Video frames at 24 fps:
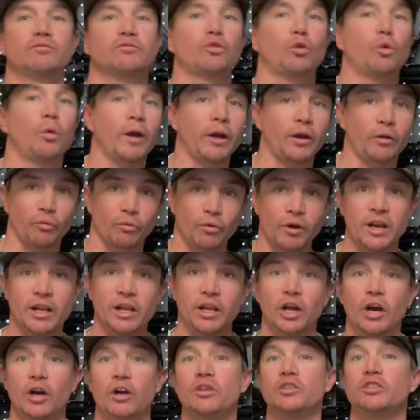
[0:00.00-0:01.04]
quick
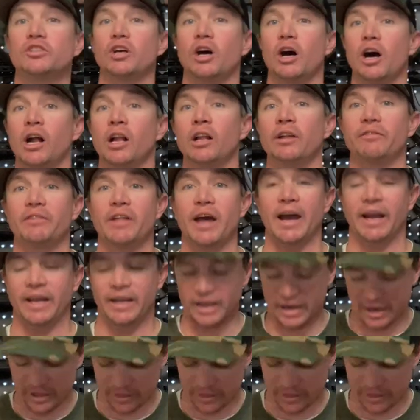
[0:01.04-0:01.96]
reloads, all of that kind